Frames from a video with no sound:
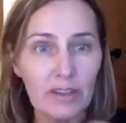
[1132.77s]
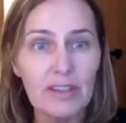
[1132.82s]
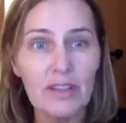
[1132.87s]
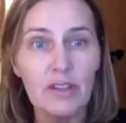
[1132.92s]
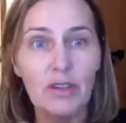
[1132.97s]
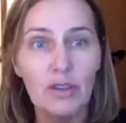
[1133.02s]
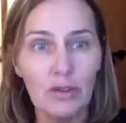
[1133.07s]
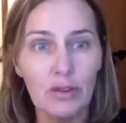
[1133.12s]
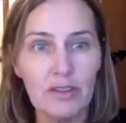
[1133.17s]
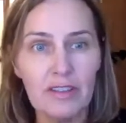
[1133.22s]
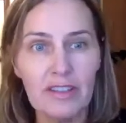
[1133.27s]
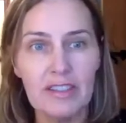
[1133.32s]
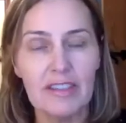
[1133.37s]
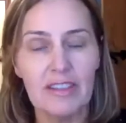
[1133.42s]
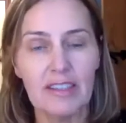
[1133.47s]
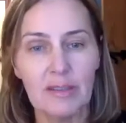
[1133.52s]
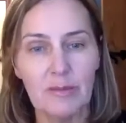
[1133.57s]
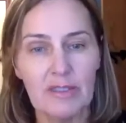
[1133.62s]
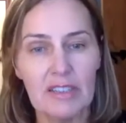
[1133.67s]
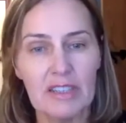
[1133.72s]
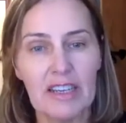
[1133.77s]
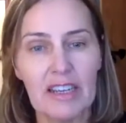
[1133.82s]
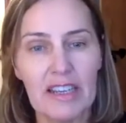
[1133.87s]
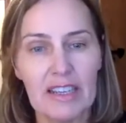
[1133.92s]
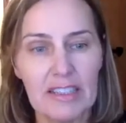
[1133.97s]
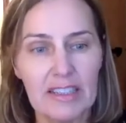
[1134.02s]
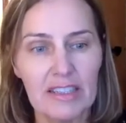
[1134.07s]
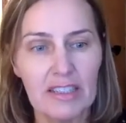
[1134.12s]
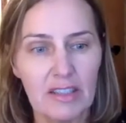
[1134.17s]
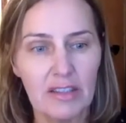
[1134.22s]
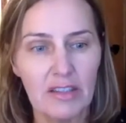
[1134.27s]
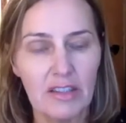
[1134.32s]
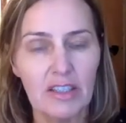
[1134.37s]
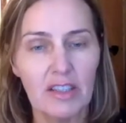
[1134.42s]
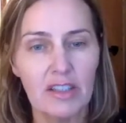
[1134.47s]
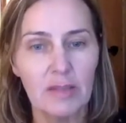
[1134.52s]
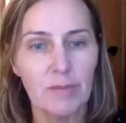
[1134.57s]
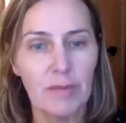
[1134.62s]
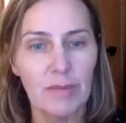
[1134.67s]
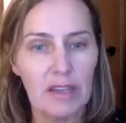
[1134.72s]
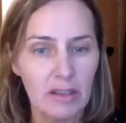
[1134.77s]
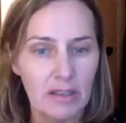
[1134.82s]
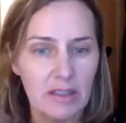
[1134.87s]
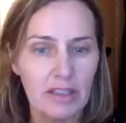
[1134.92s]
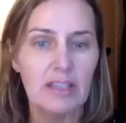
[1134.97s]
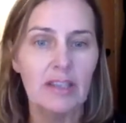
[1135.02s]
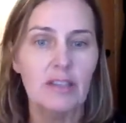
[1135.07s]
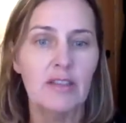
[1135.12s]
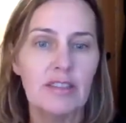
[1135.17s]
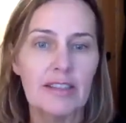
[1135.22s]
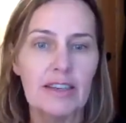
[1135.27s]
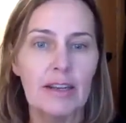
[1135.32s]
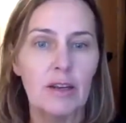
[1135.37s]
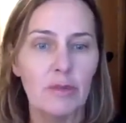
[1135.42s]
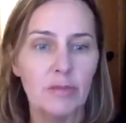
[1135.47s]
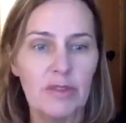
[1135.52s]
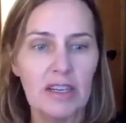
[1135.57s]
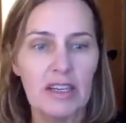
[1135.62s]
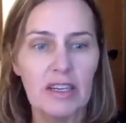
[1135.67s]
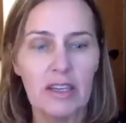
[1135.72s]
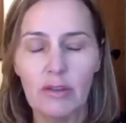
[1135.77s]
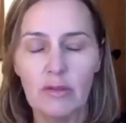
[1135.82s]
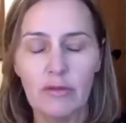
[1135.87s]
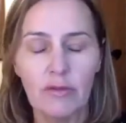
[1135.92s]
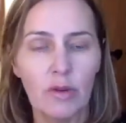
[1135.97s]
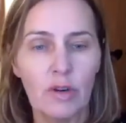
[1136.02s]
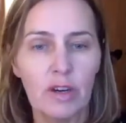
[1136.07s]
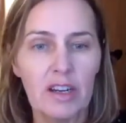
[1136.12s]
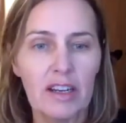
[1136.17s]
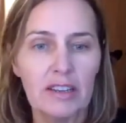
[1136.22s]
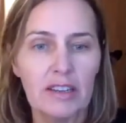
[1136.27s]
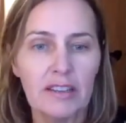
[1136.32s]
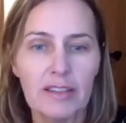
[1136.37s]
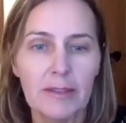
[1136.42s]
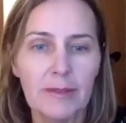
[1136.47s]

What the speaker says: it's a good system to get into, to just be continuously updating your forecast.